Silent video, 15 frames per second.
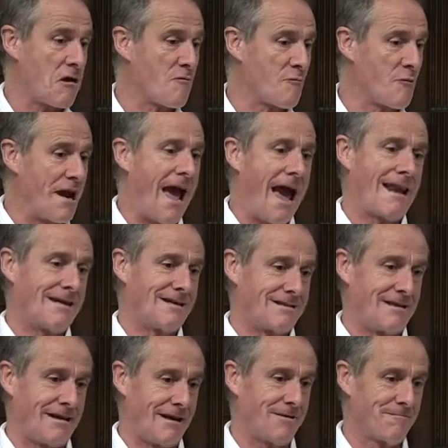of
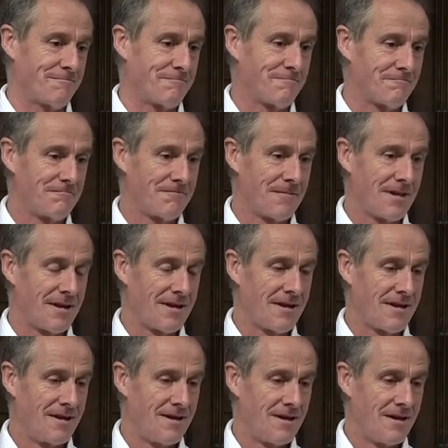reality
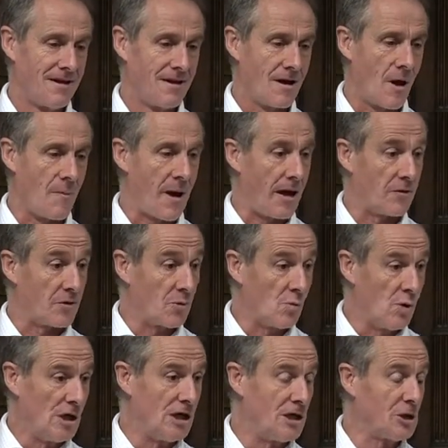about the
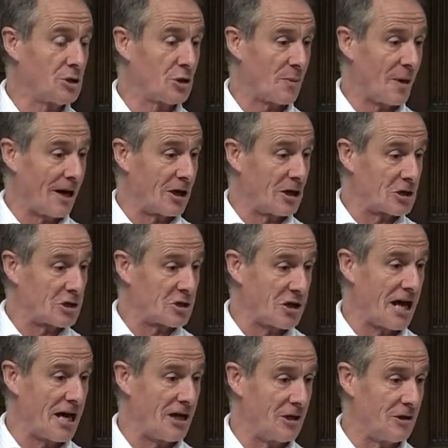world, about
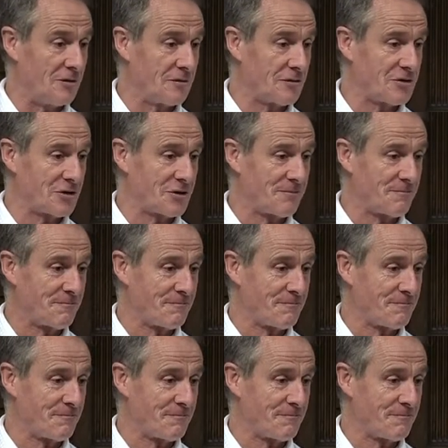ourselves.